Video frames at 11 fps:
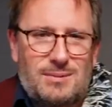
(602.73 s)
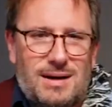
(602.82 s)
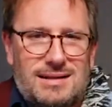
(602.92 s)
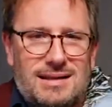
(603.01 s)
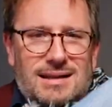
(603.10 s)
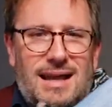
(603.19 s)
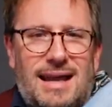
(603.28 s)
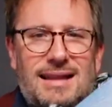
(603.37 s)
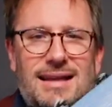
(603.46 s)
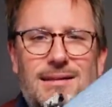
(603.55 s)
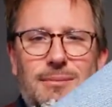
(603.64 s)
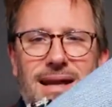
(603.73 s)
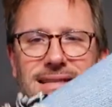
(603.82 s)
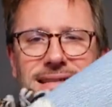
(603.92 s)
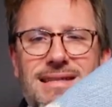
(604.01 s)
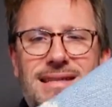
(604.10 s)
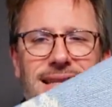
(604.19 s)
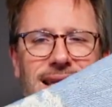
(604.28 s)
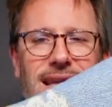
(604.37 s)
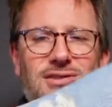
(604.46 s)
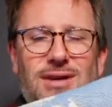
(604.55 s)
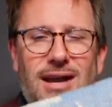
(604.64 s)
about the alien bases in the
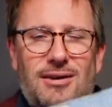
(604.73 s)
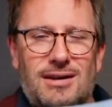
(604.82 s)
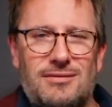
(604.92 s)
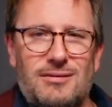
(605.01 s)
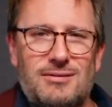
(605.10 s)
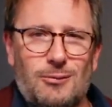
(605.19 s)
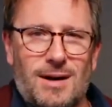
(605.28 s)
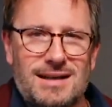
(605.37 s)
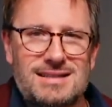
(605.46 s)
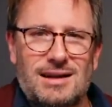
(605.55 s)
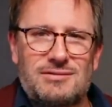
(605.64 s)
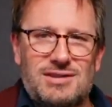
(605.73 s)
desert, Area fifty-one and stuff.